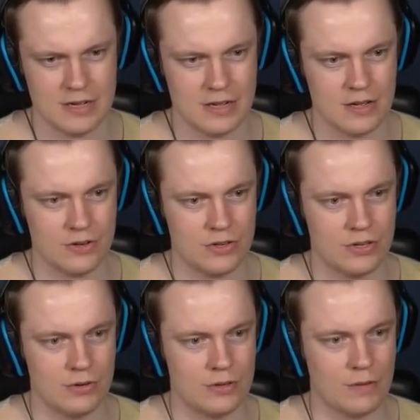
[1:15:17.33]
I'll just
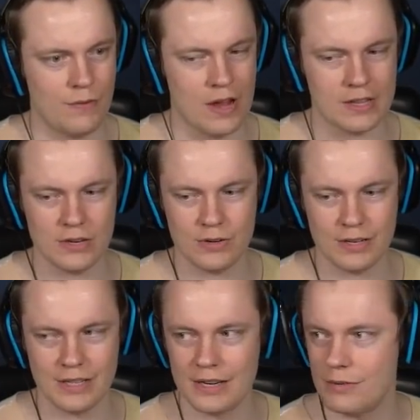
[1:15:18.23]
use the fact that you could
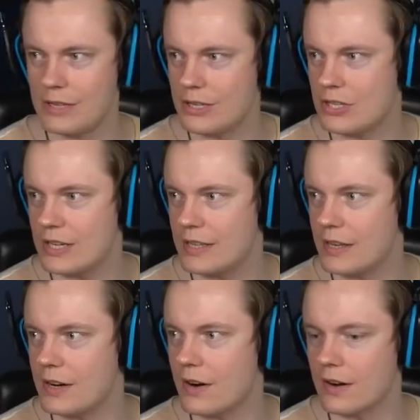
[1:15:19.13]
literally see in the
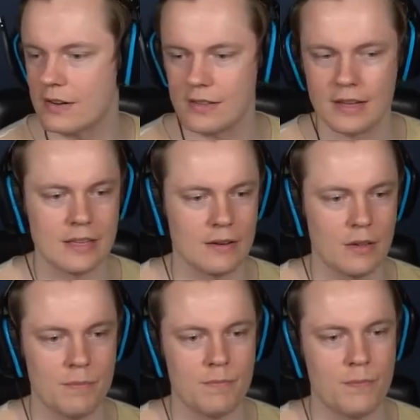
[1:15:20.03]
dark. Like, the,
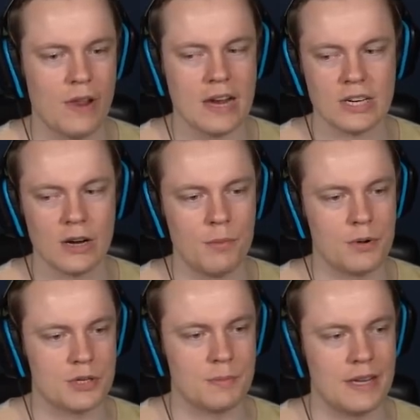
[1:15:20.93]
the flashlight
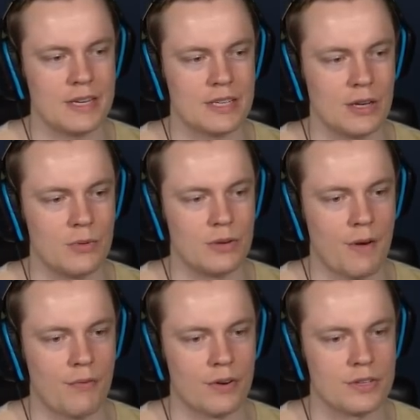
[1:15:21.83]
almost makes no
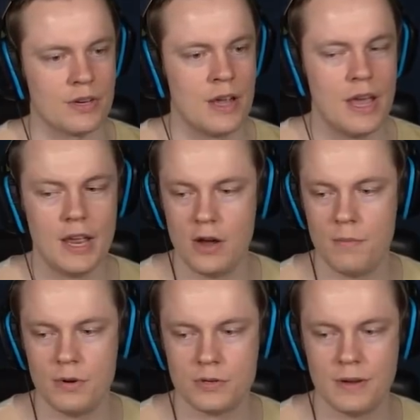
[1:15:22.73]
difference. It
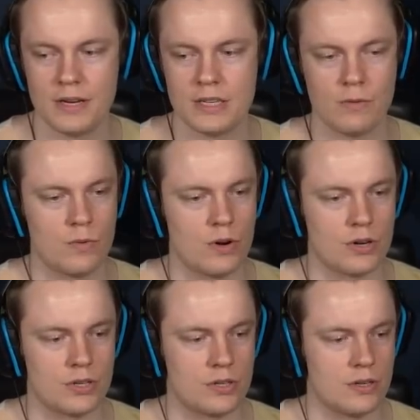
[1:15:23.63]
almost makes it
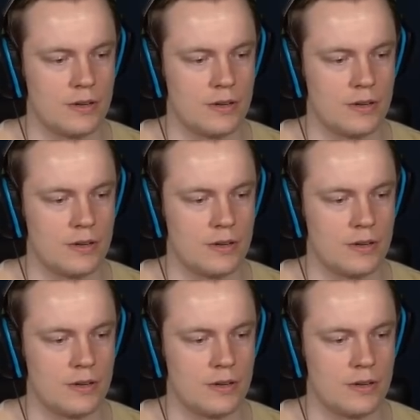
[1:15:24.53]
worse.